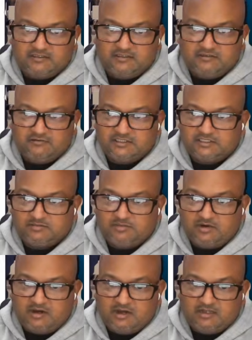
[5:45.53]
the
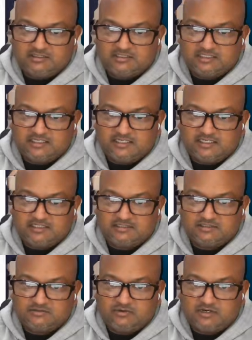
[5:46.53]
response
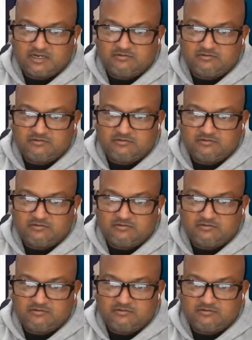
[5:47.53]
is what